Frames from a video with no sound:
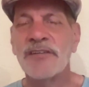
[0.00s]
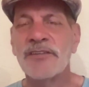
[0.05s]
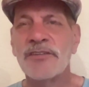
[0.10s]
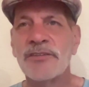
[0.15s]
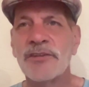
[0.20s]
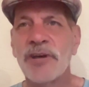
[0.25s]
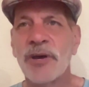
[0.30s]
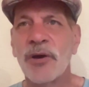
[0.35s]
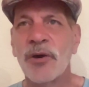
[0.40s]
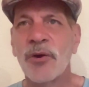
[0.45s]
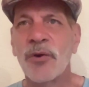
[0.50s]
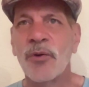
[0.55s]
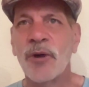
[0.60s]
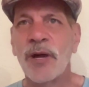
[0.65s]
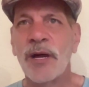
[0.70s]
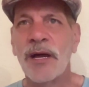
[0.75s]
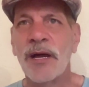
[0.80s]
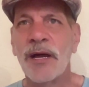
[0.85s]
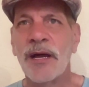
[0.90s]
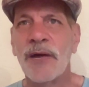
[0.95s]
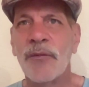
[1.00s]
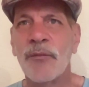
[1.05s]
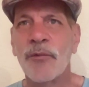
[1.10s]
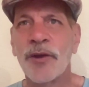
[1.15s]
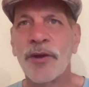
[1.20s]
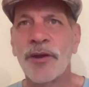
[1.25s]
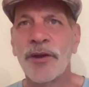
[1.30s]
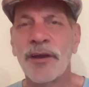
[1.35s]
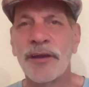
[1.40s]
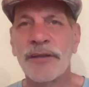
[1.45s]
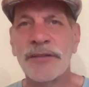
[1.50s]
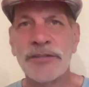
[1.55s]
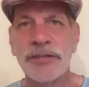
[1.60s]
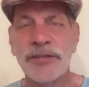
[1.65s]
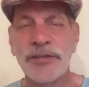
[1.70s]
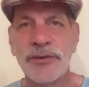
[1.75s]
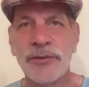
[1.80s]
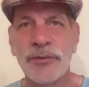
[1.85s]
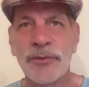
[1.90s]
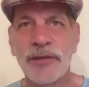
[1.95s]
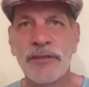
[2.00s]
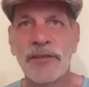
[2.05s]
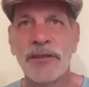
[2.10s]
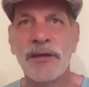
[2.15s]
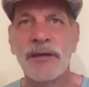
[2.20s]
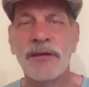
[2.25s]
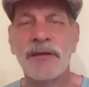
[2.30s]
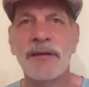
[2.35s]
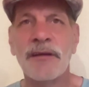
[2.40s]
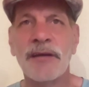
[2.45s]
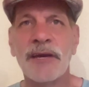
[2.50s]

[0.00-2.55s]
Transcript: So uh, we're going to continue with it.